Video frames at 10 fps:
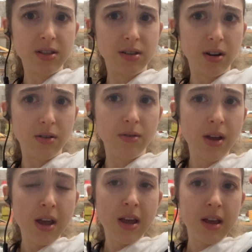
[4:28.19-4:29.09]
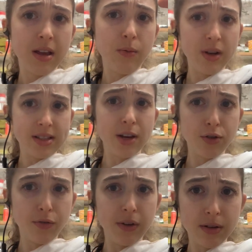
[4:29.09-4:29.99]
So we
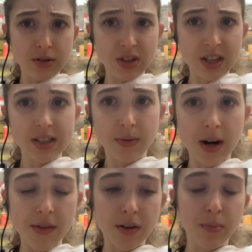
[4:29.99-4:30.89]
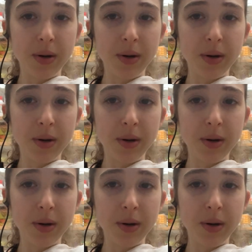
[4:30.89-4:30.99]
centrifuged this or whatever.